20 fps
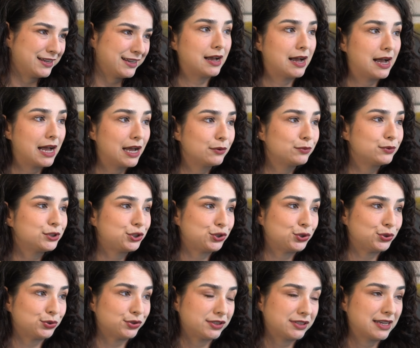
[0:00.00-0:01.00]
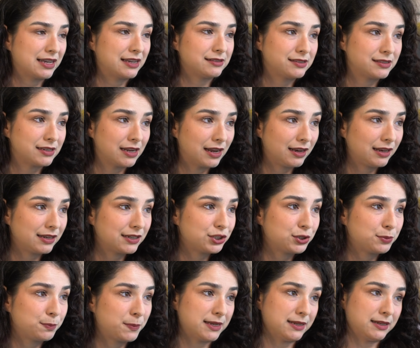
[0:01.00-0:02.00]
I would choose a
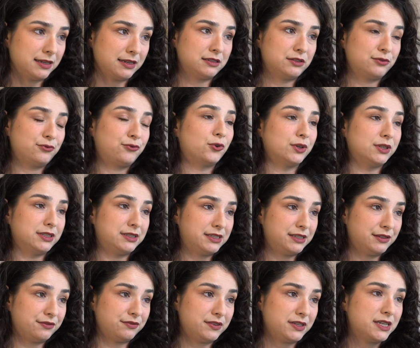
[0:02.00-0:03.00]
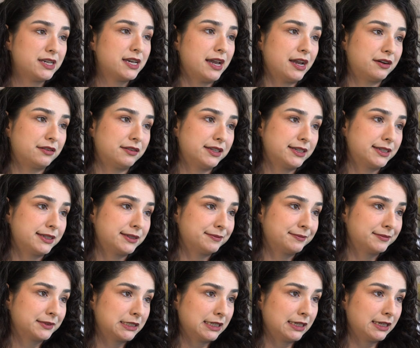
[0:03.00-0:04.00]
stylish pendant for the TV area
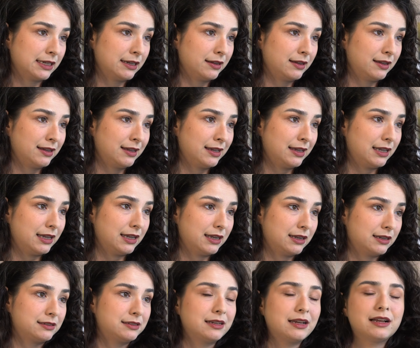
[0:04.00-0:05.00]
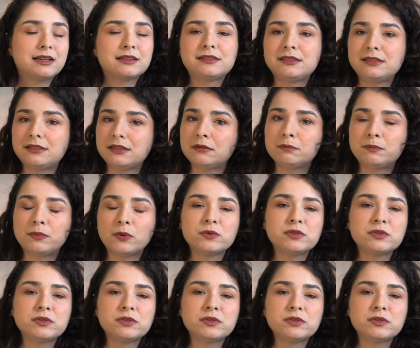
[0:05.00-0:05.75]
and a simple